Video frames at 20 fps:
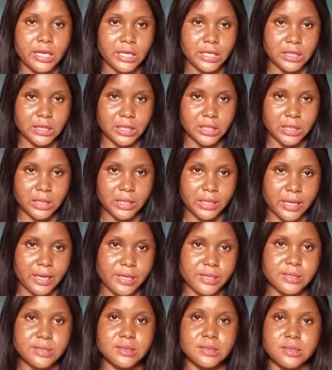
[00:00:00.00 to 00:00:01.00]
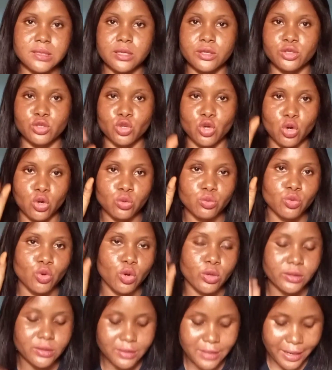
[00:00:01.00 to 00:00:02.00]
indicate your
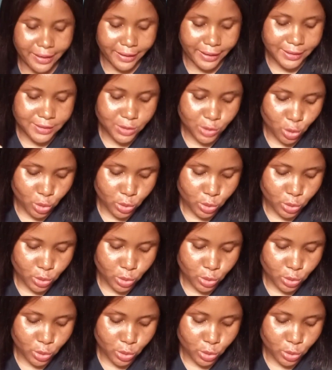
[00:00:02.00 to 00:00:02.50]
target